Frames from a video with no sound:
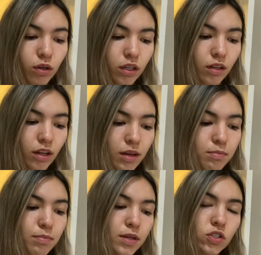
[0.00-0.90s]
going to like
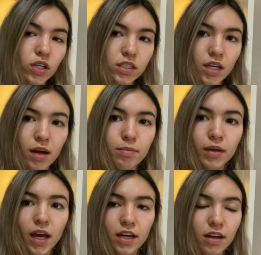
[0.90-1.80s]
be dressed up
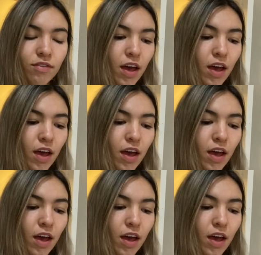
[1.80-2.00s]
kind of.